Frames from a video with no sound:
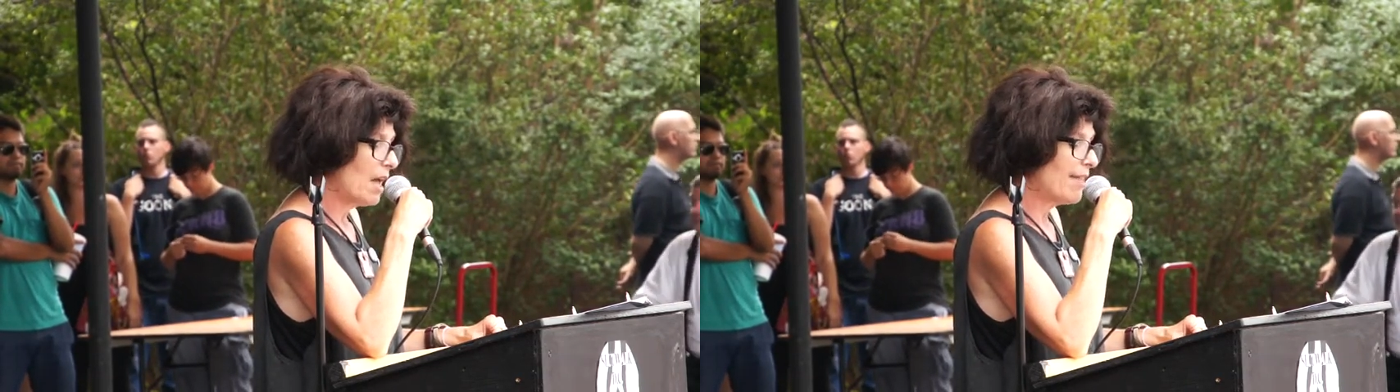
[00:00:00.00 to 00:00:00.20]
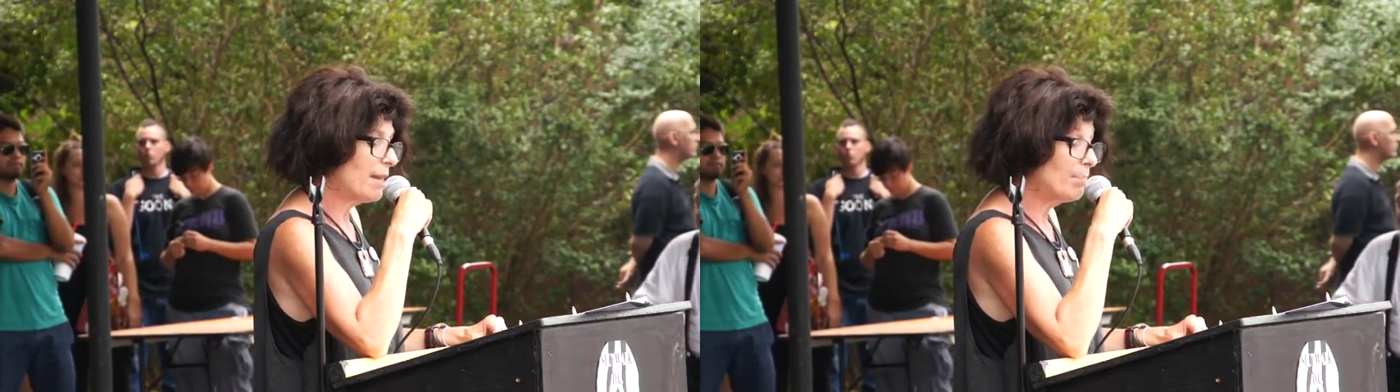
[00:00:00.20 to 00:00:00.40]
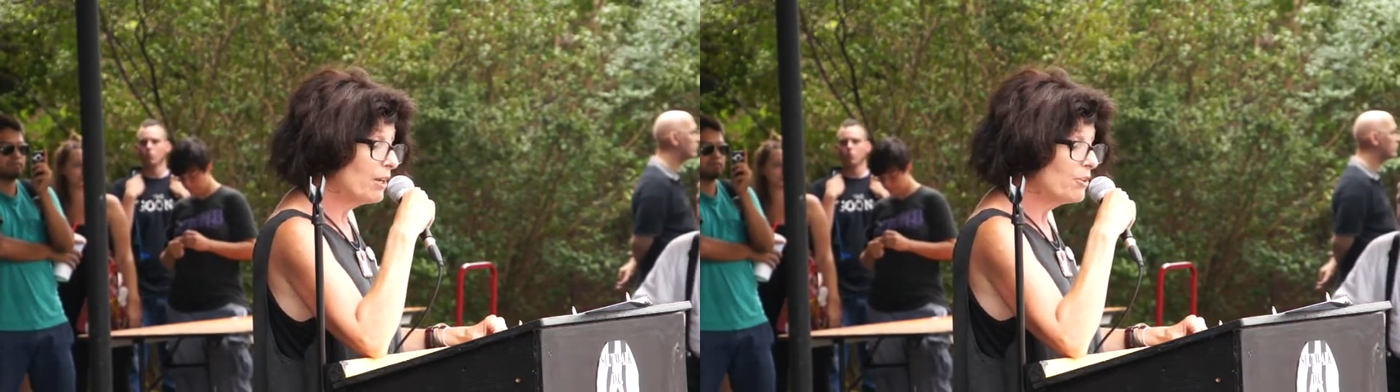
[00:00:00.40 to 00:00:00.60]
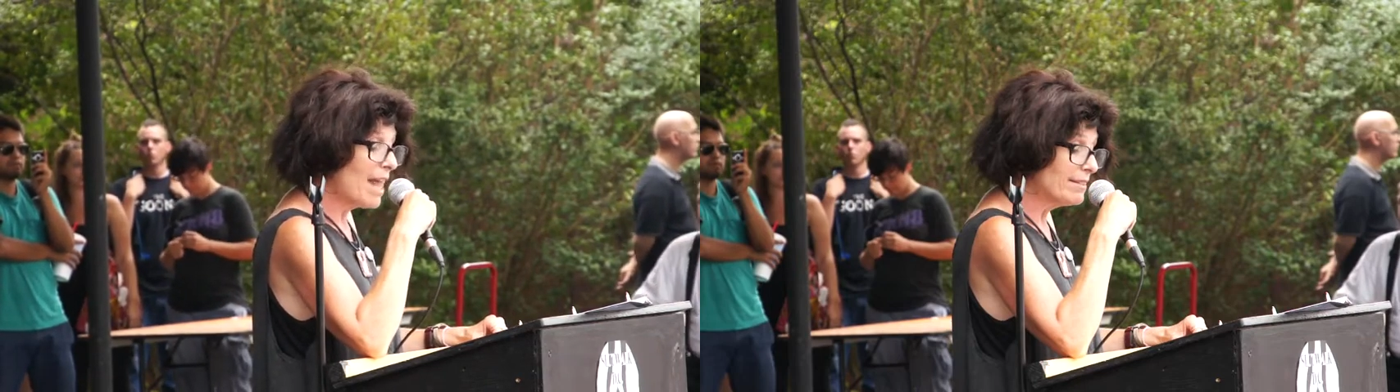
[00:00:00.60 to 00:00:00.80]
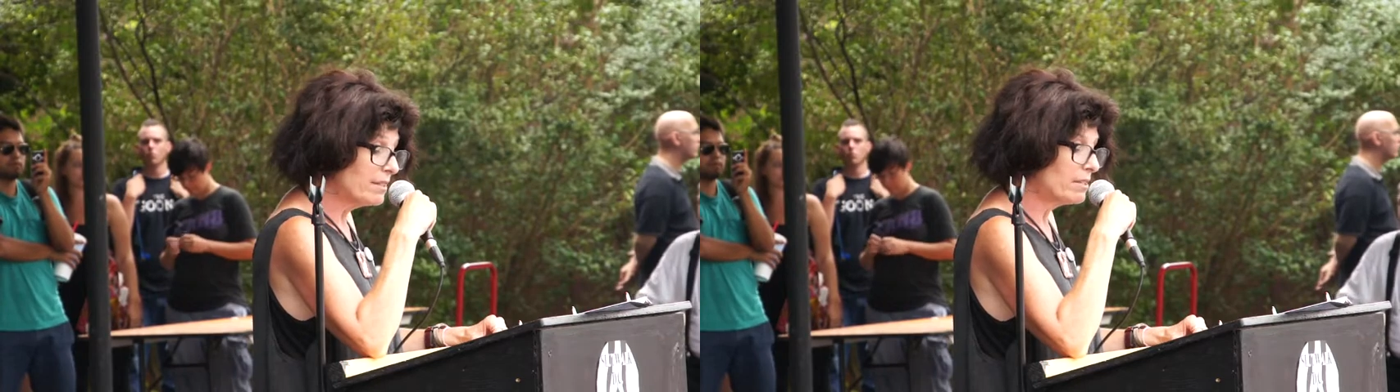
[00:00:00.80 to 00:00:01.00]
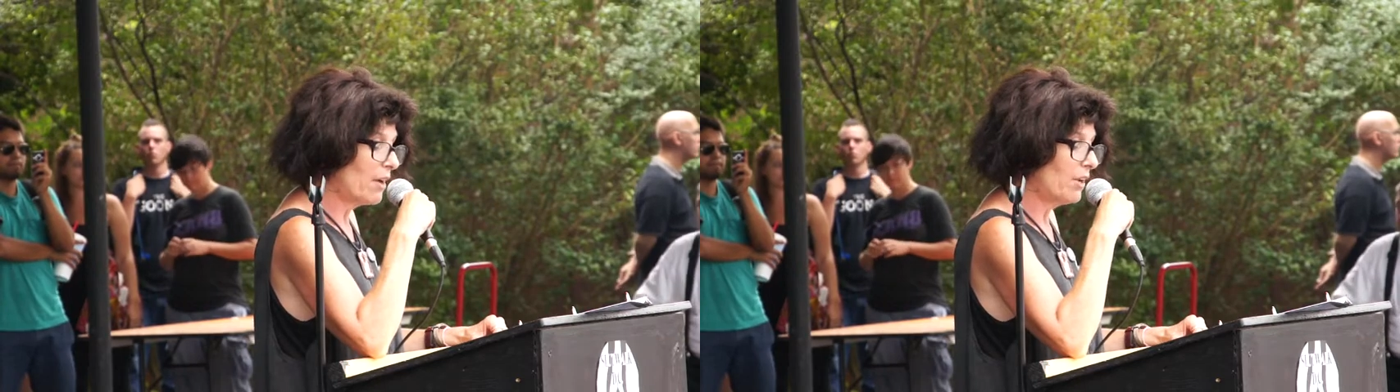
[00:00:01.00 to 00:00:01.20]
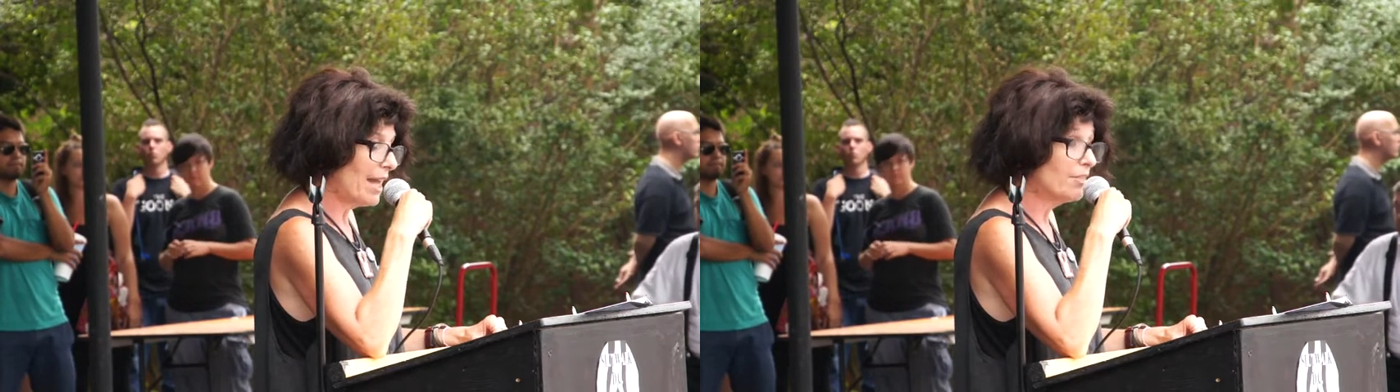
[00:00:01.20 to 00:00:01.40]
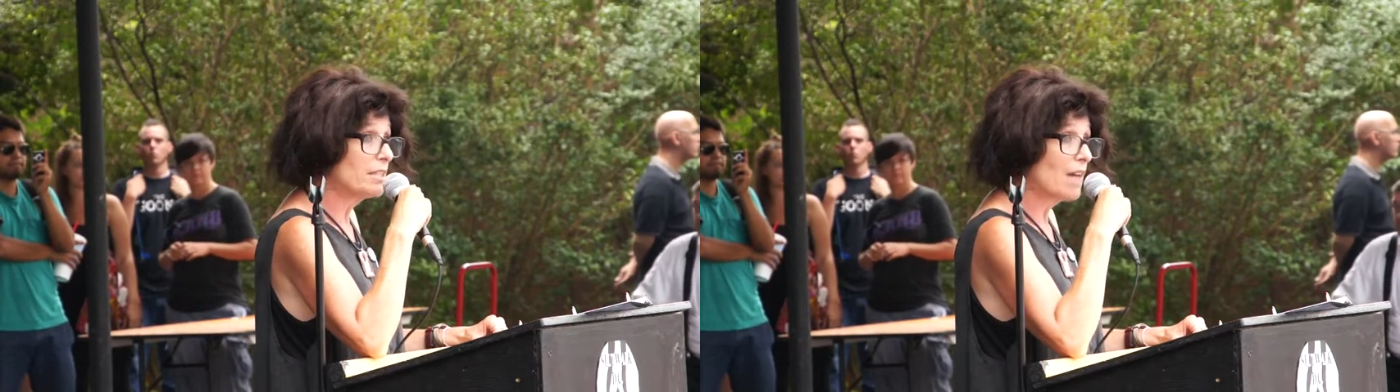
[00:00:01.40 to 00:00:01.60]
that appear
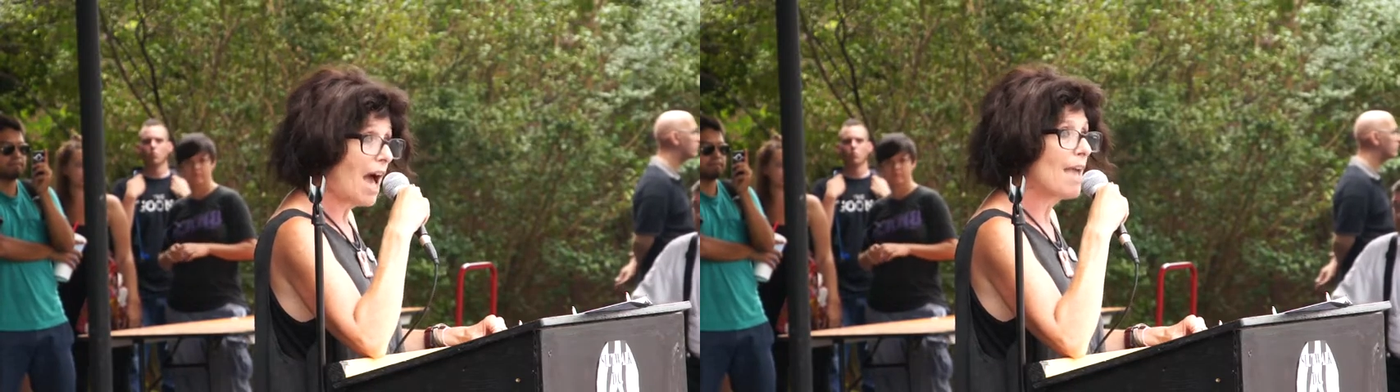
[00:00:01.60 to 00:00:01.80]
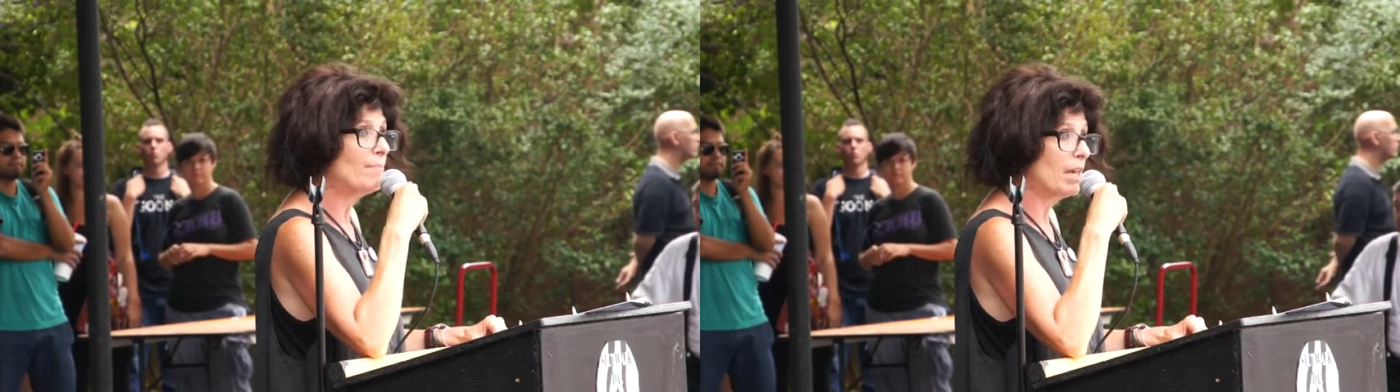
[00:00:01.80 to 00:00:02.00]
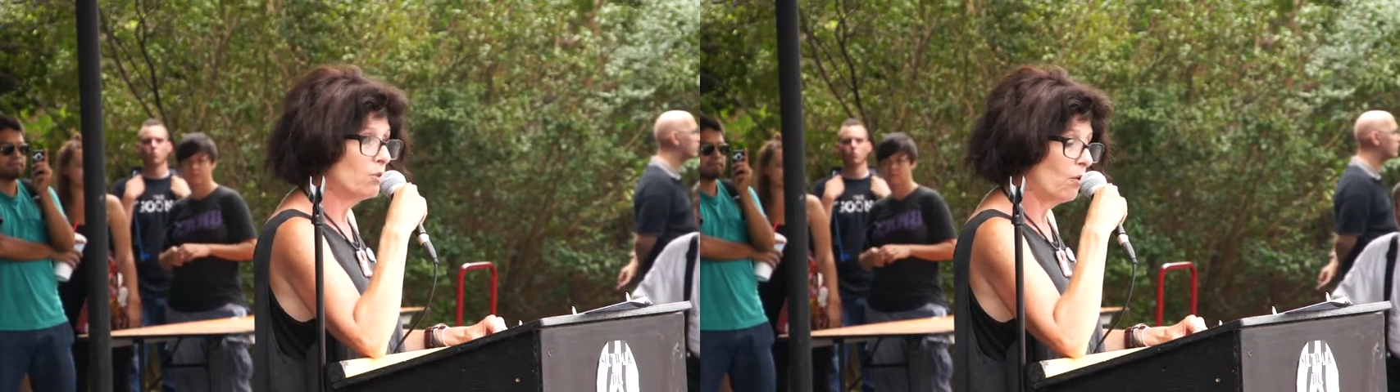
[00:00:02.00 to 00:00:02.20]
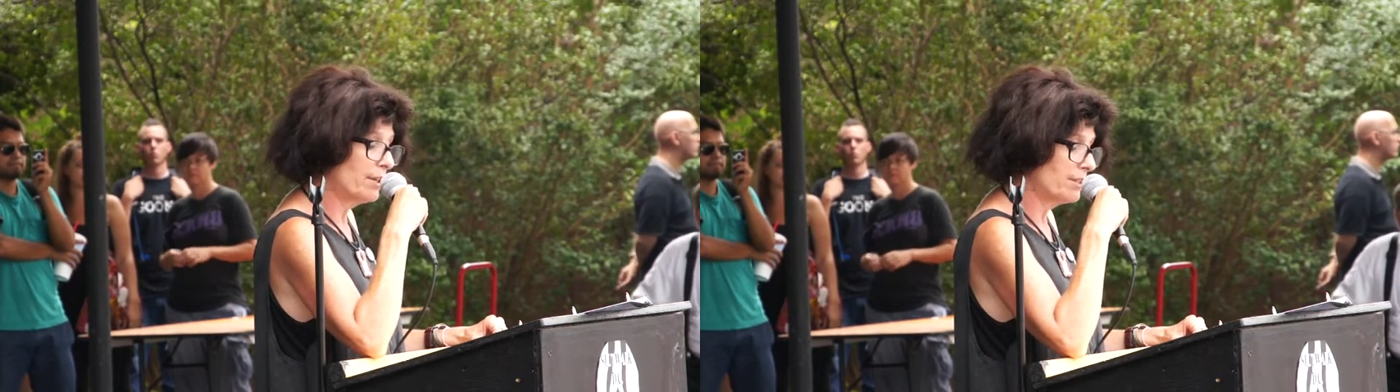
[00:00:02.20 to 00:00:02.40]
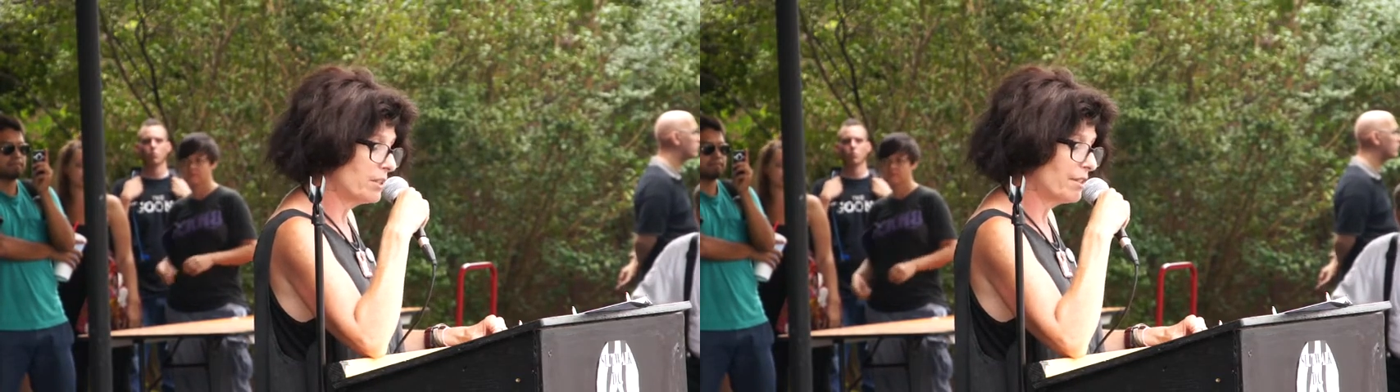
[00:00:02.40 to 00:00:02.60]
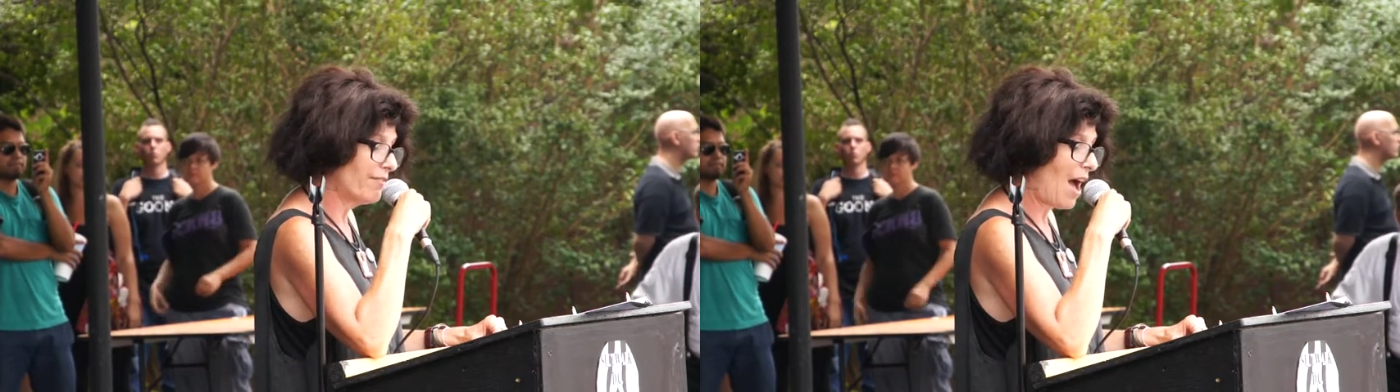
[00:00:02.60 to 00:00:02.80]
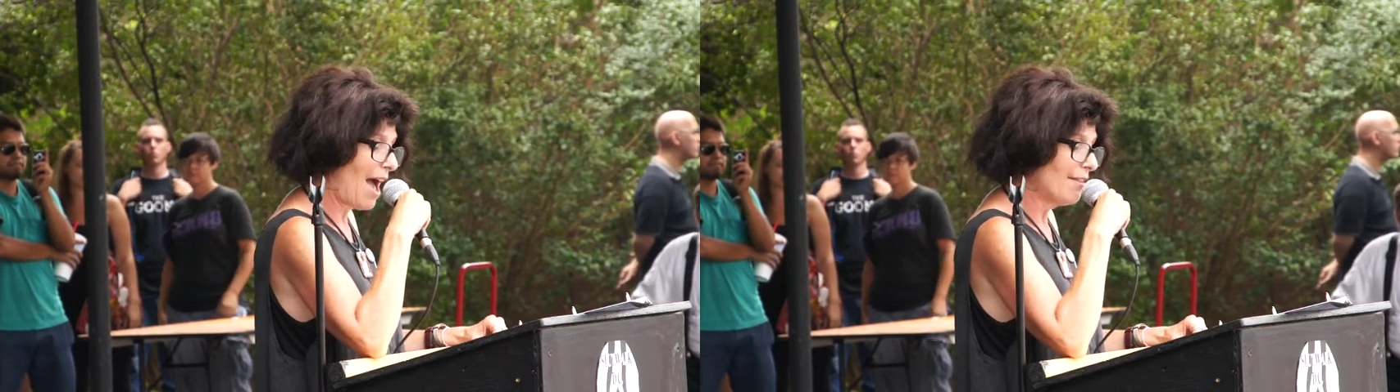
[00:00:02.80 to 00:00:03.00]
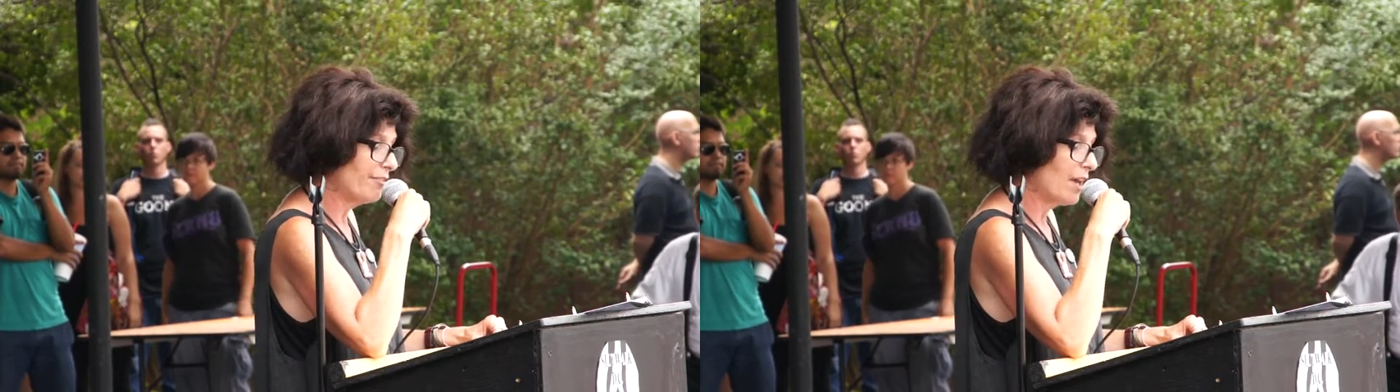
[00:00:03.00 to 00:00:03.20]
necessary at the time in order to
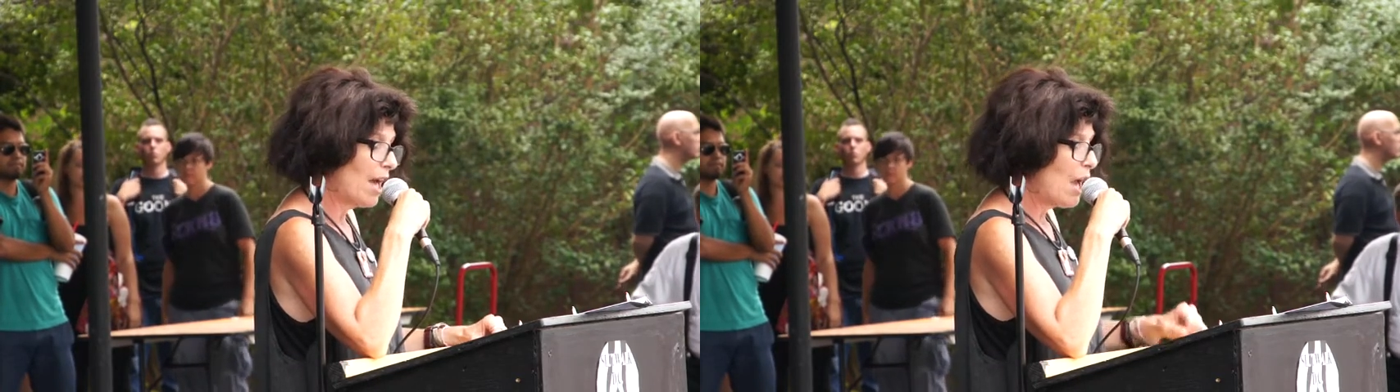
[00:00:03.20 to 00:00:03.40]
survive,